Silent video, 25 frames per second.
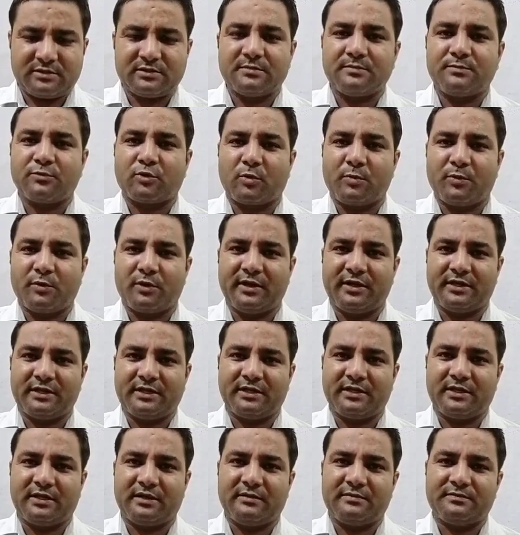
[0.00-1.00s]
propagating
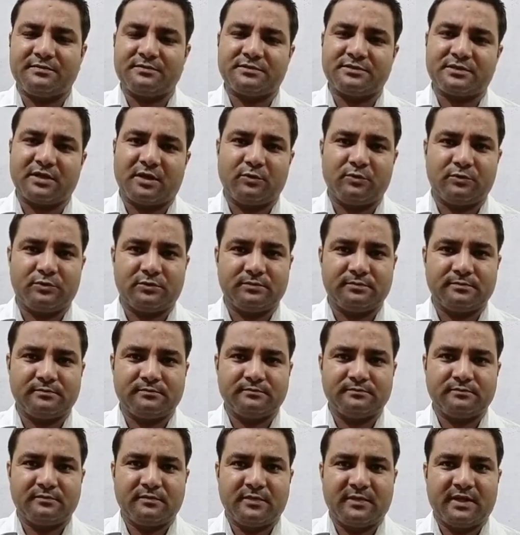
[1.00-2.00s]
of sound.
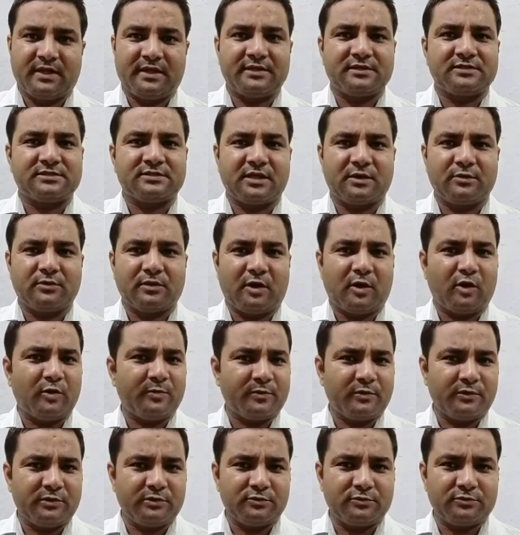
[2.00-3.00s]
And sound how
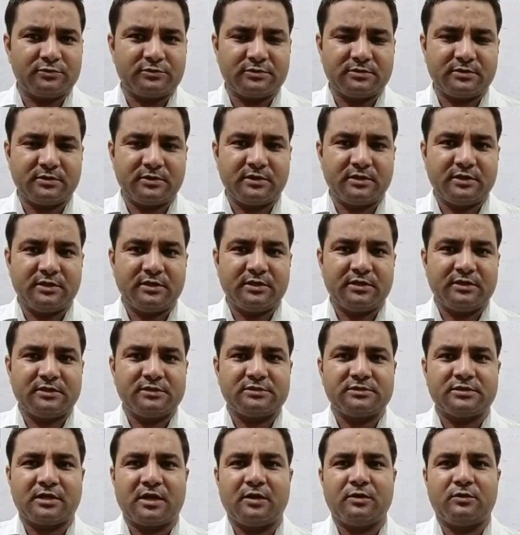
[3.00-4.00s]
produced?
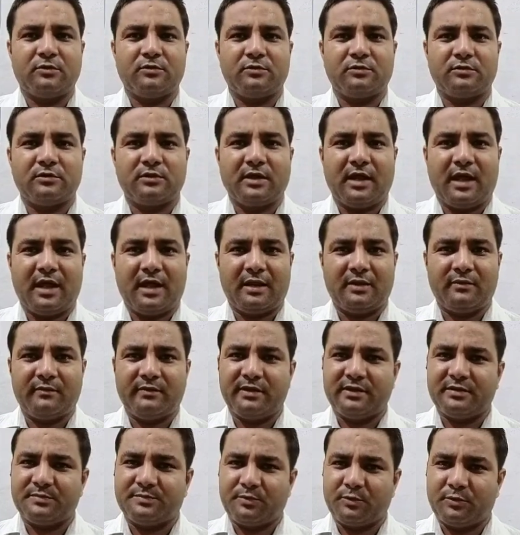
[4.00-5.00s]
Sound
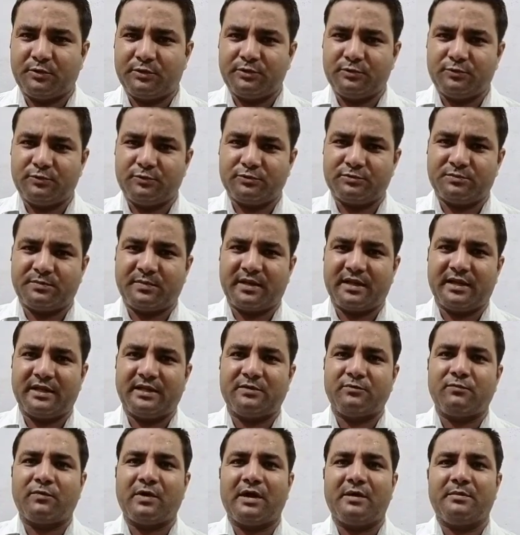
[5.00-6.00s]
always produced by
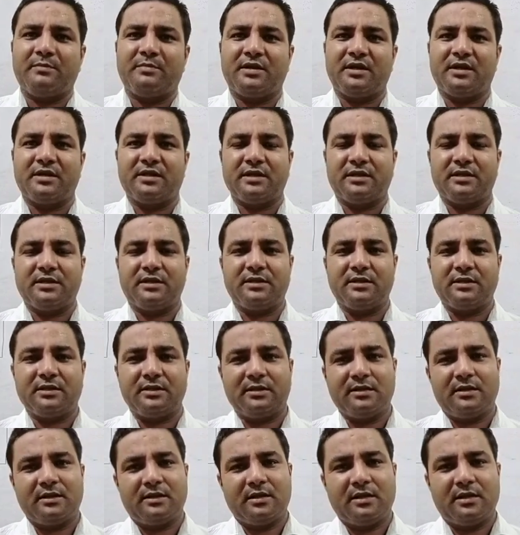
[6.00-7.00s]

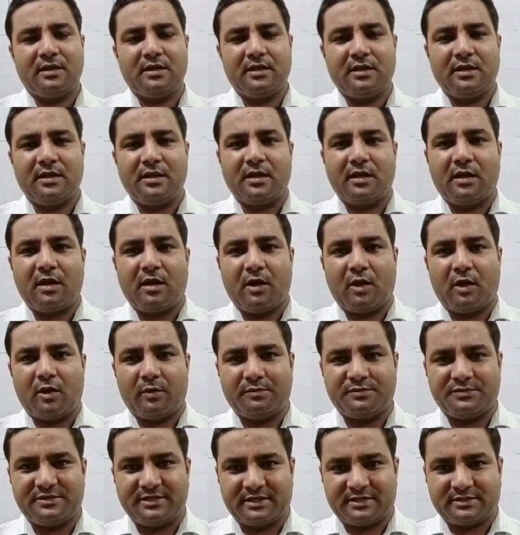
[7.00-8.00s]
vibrating
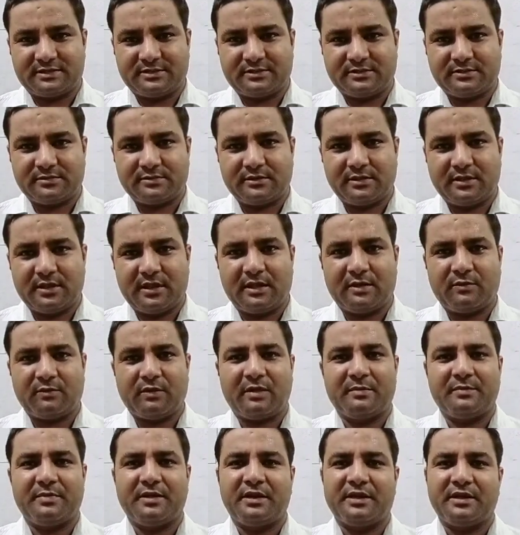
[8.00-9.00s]
objects or
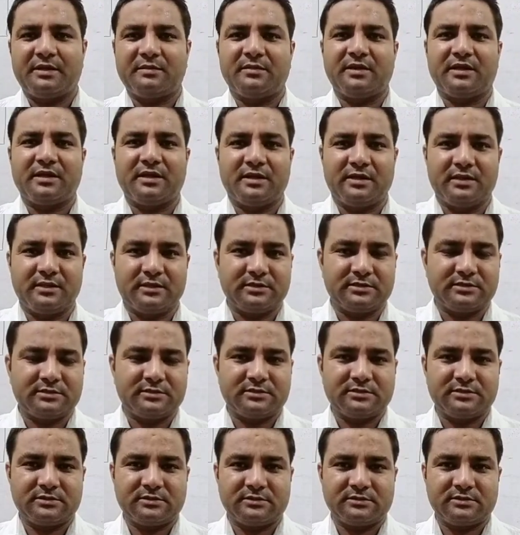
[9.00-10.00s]
vibrating materials.
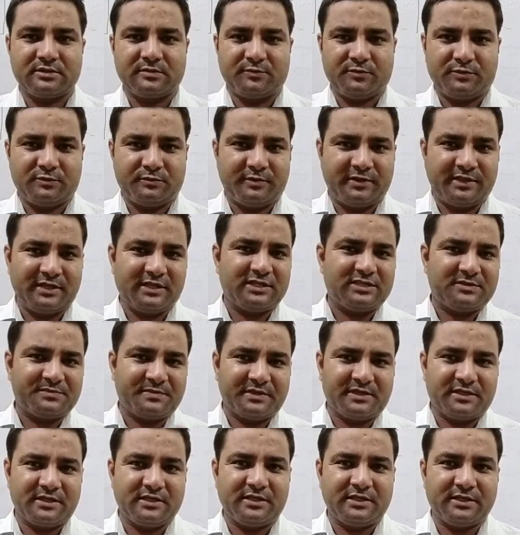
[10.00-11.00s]
Suppose we are
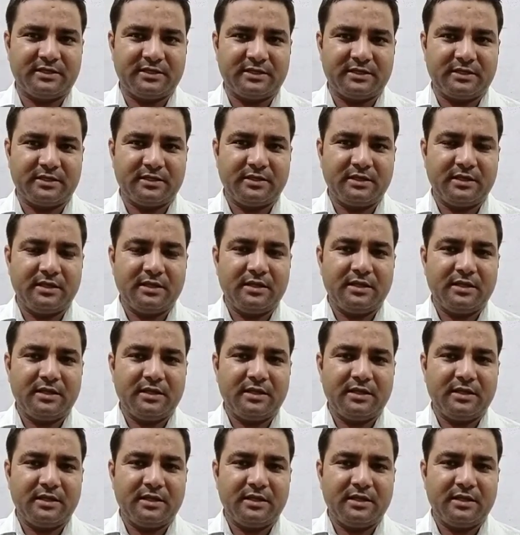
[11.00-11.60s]
speaking here,